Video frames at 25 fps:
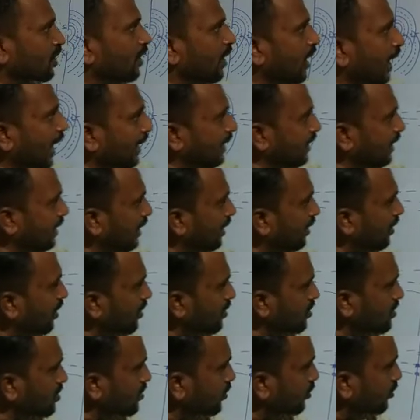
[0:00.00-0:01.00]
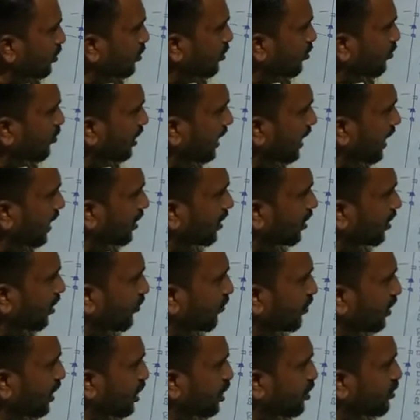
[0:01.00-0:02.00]
And here also we get a
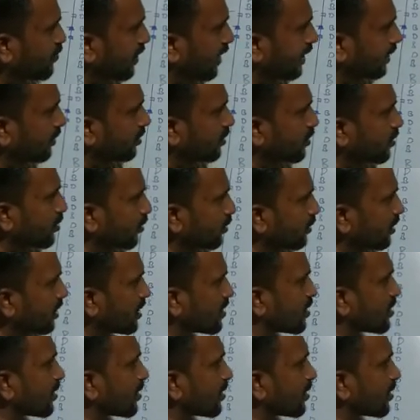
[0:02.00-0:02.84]
fringe width, so this